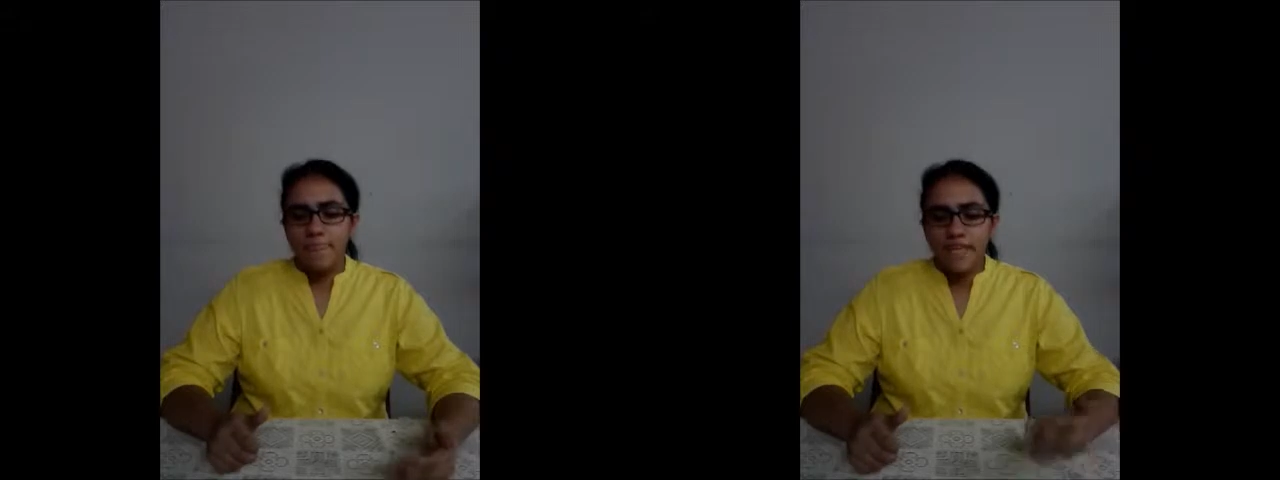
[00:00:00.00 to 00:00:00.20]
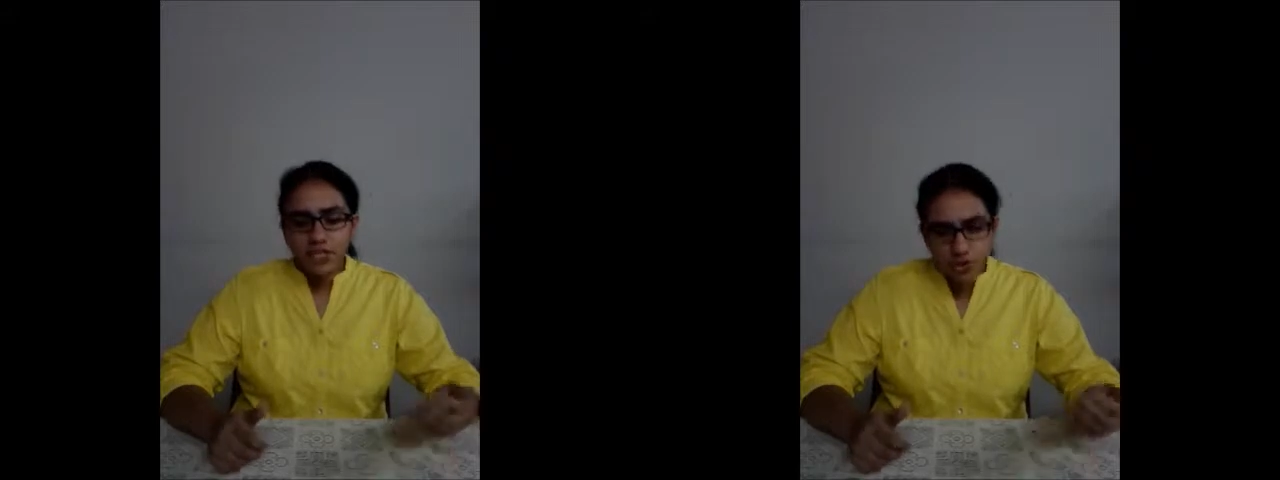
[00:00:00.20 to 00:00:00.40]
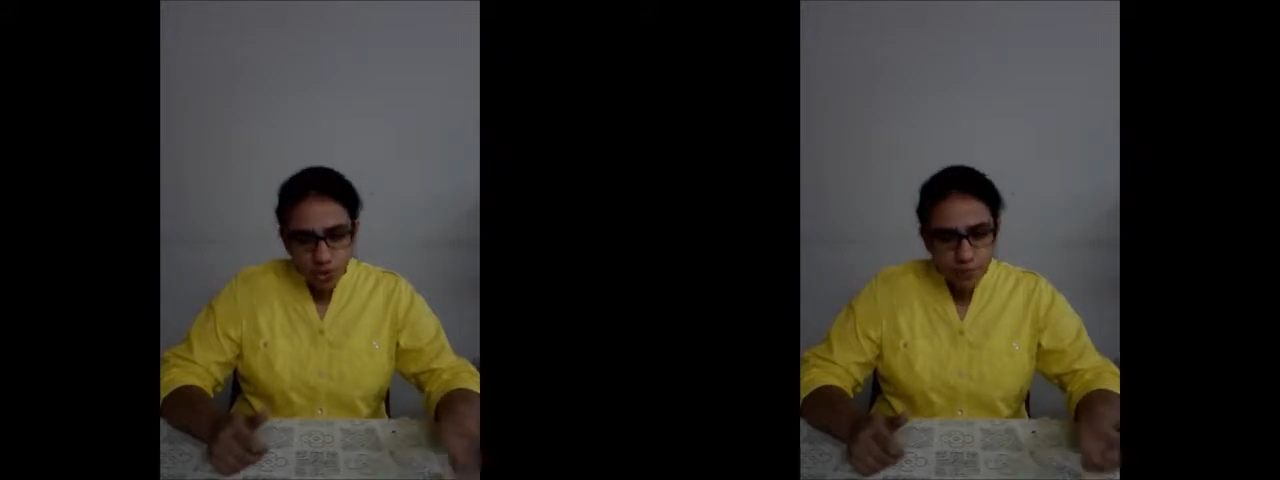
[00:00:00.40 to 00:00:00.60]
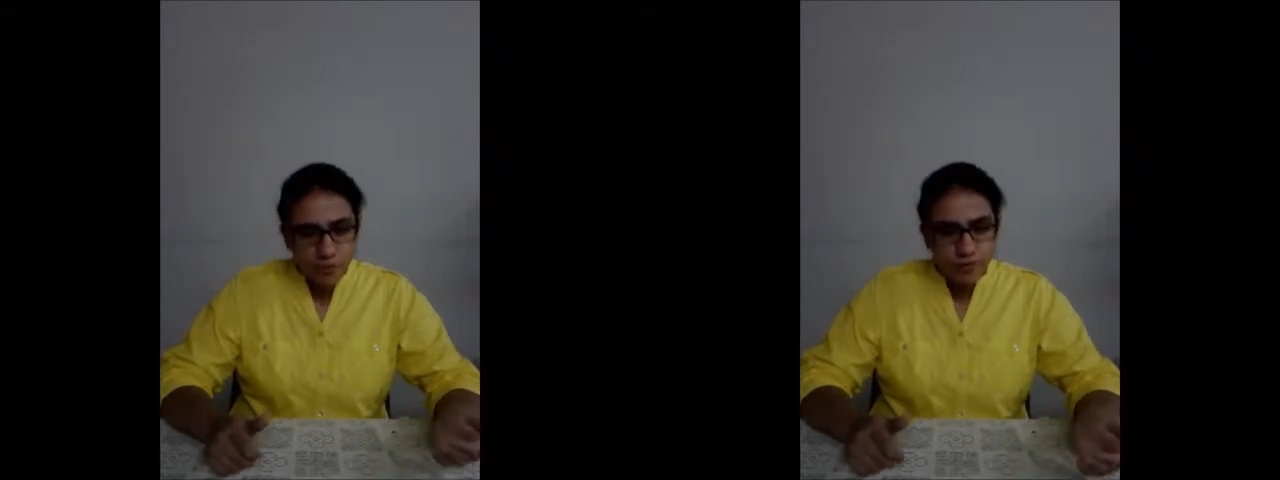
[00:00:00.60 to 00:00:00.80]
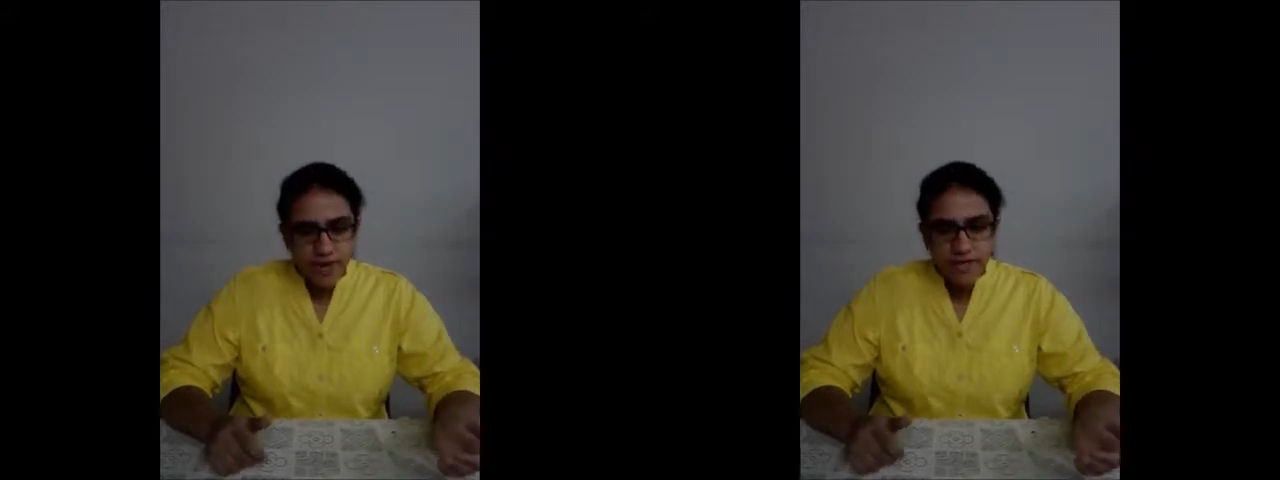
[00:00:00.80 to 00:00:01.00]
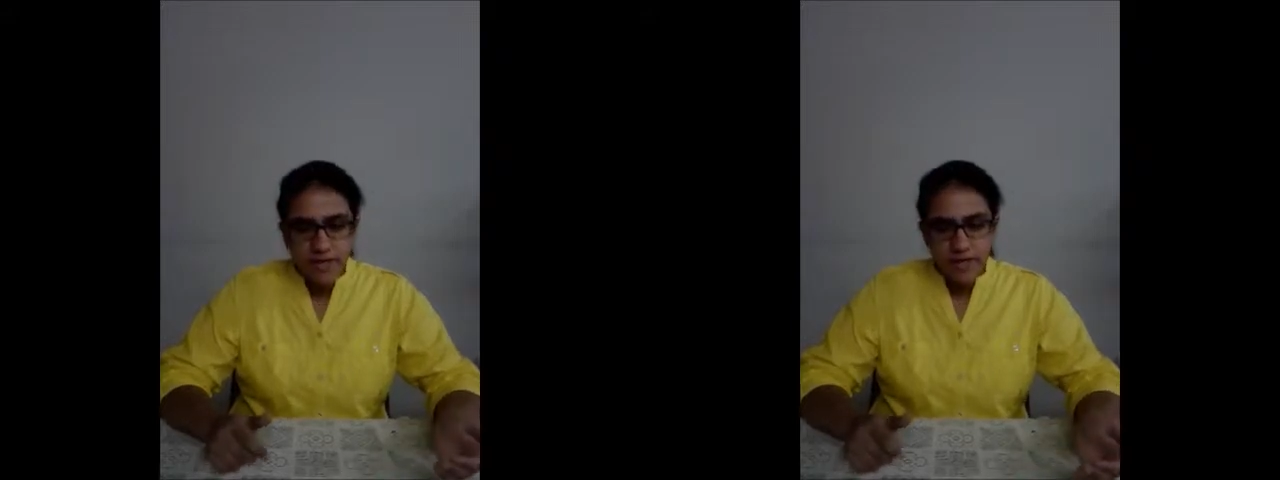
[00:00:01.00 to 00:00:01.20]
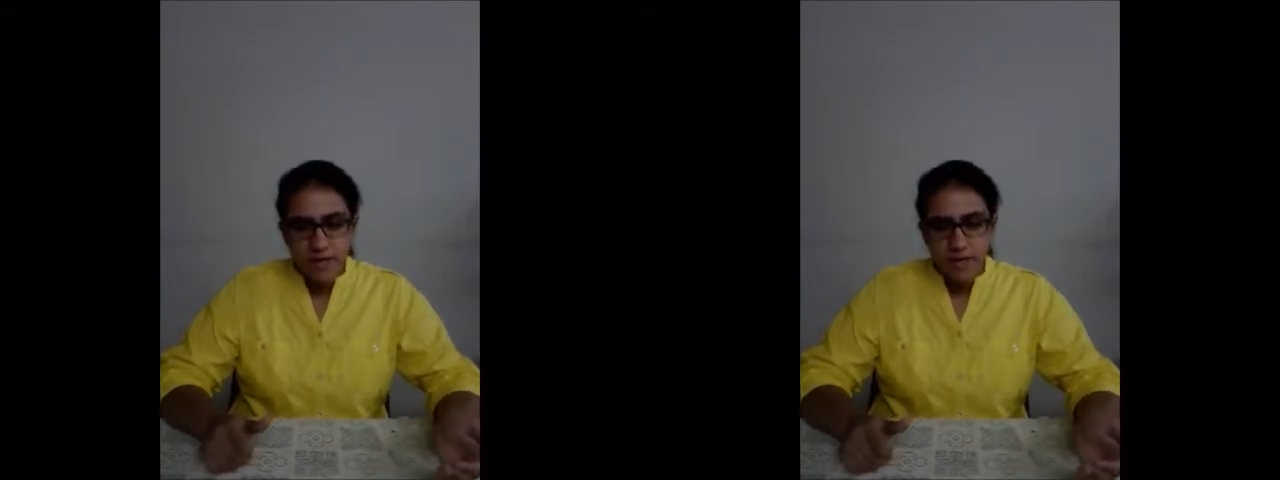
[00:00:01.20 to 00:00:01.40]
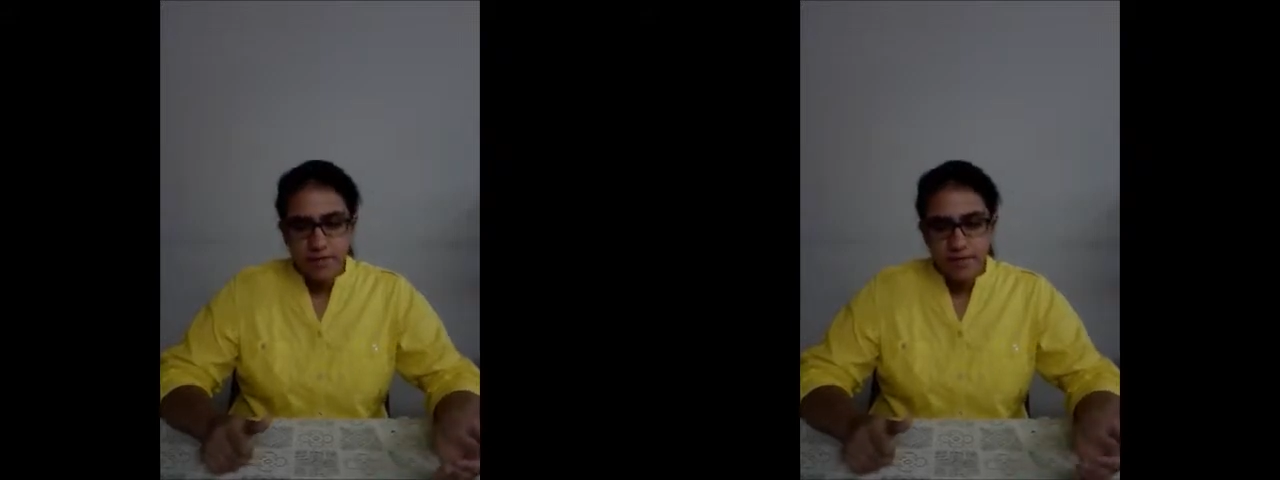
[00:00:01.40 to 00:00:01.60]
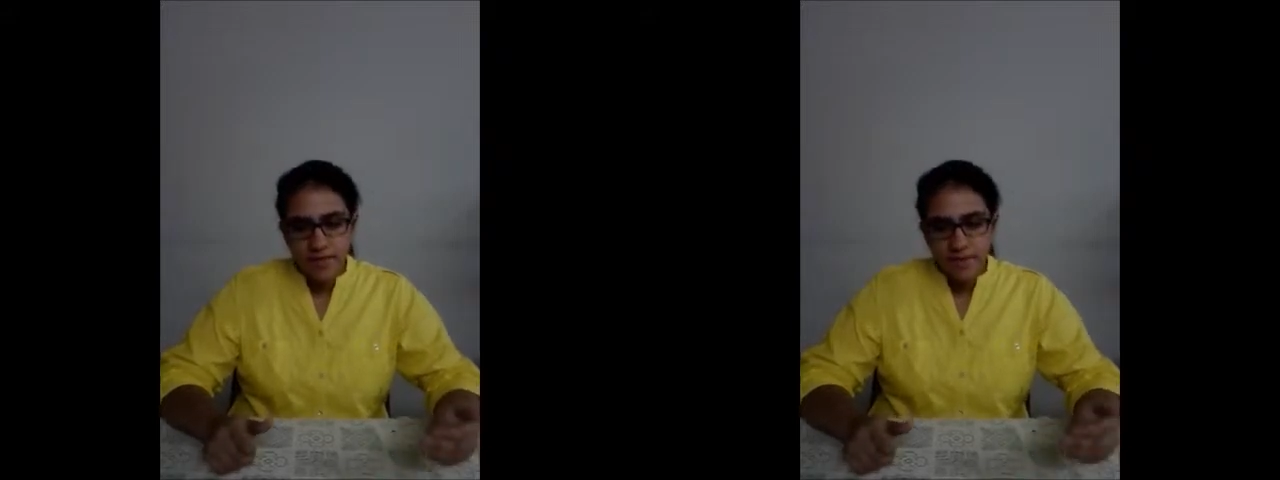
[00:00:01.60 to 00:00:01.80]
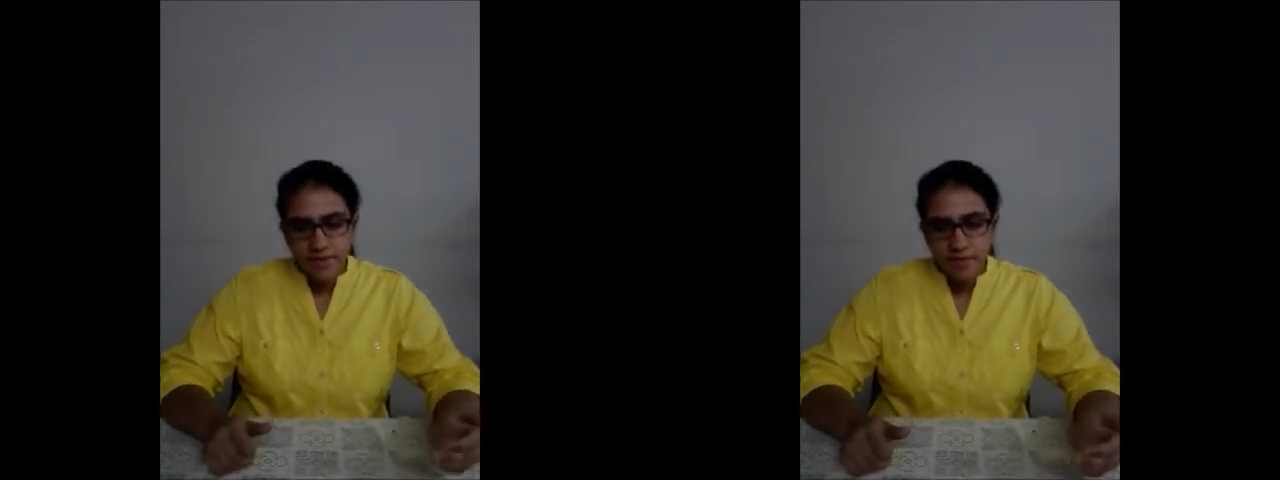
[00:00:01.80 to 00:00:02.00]
they should provide
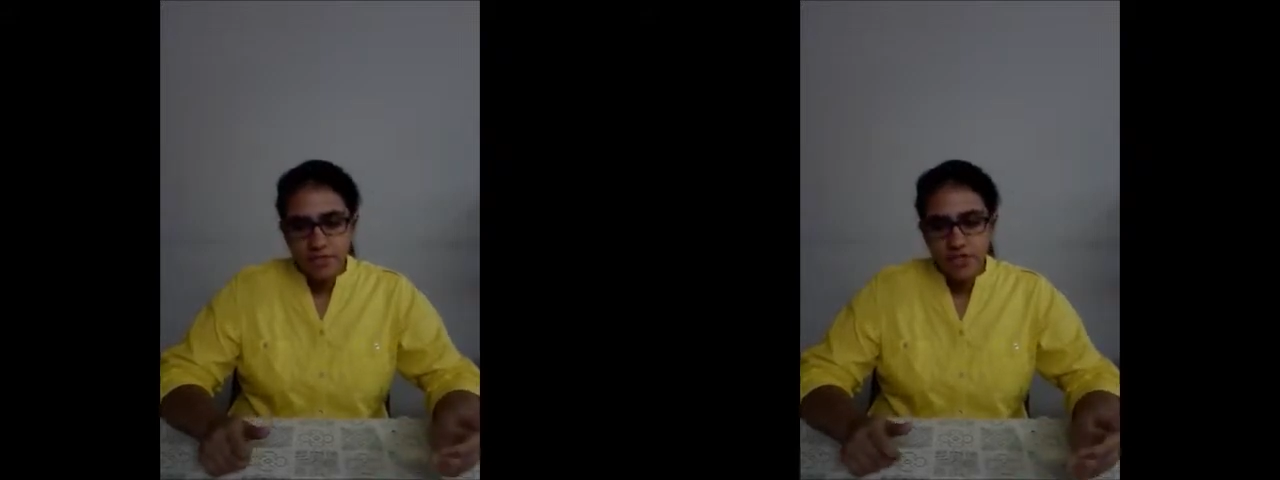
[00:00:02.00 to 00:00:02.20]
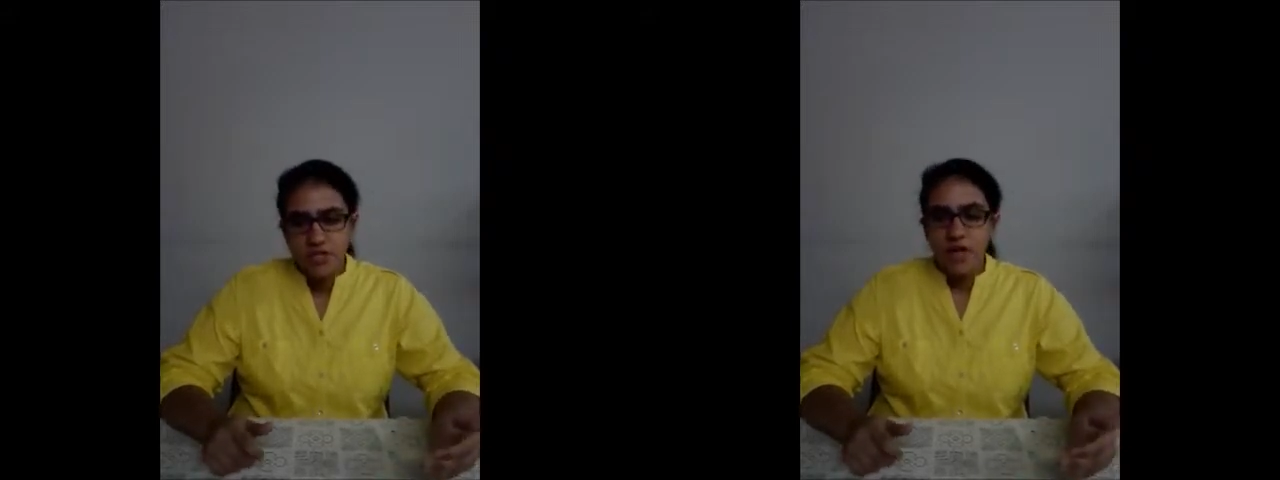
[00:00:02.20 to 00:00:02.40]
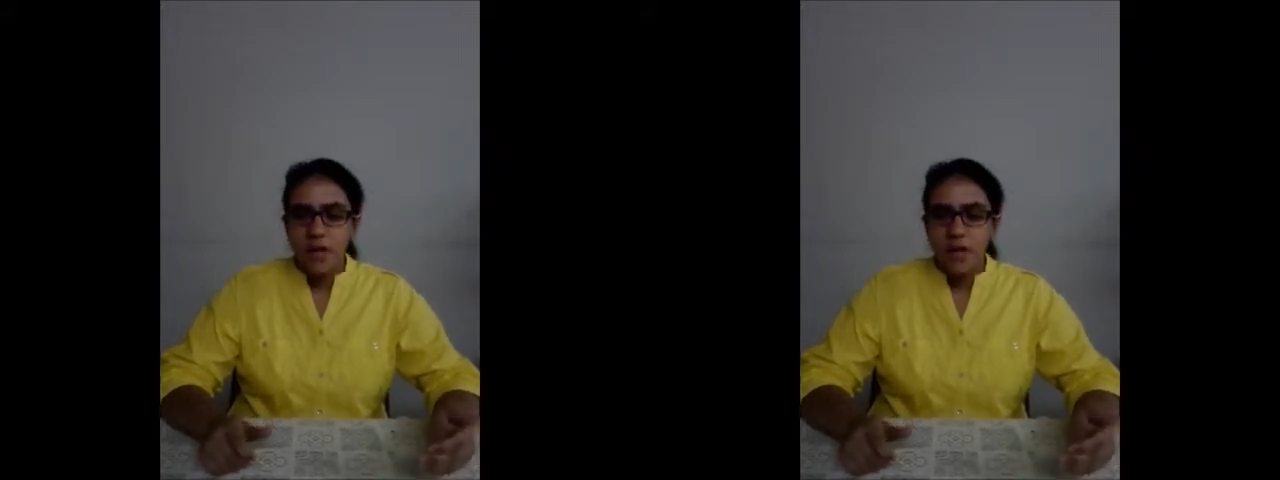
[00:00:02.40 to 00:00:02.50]
them admission,